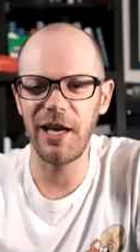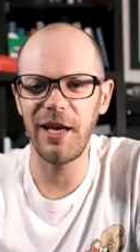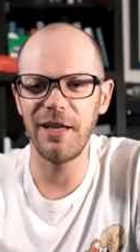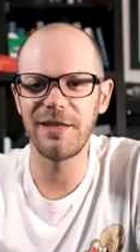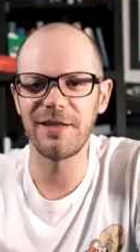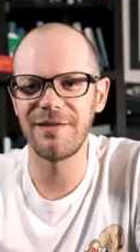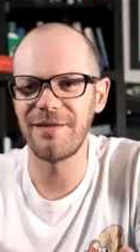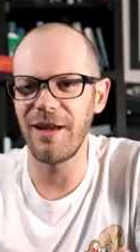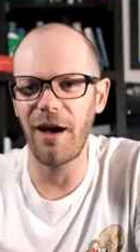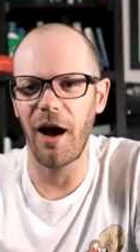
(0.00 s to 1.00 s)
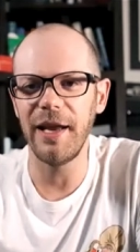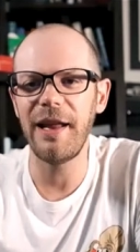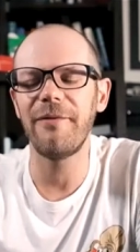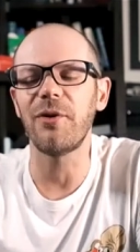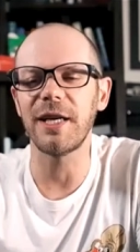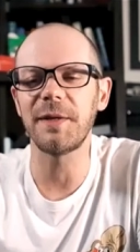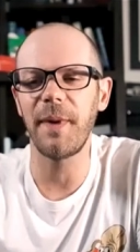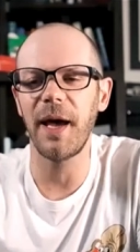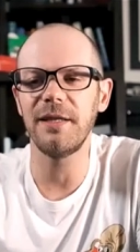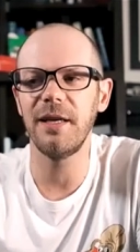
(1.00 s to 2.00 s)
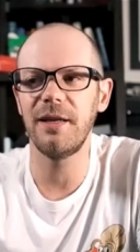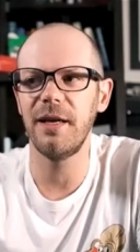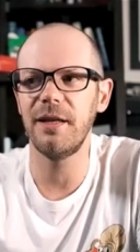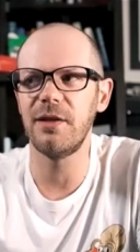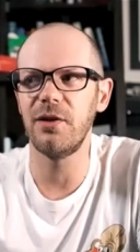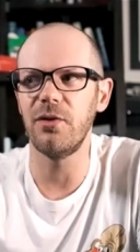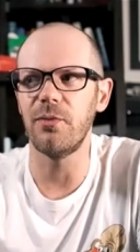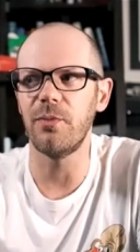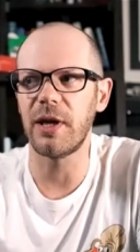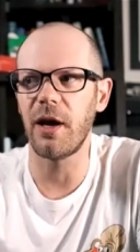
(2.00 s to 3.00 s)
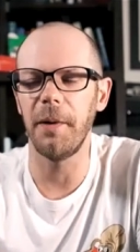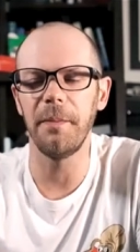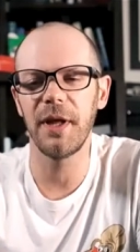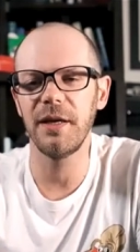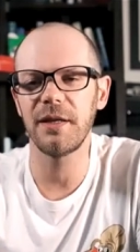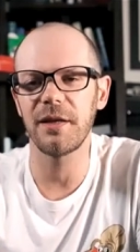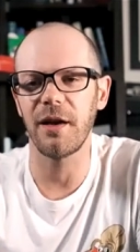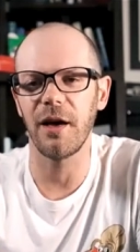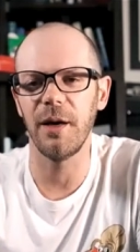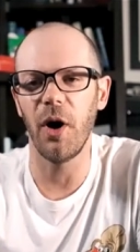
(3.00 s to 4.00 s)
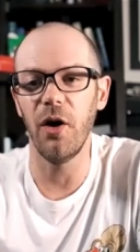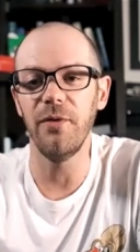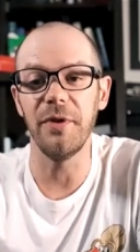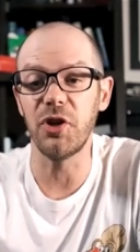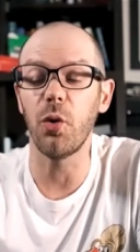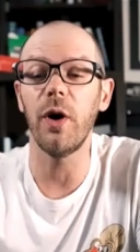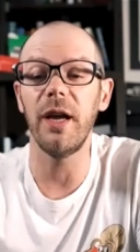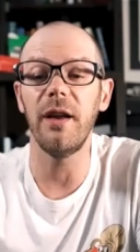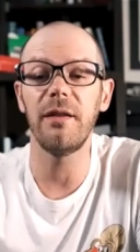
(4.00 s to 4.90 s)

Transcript: It's I never expected it to become this, and I'm overjoyed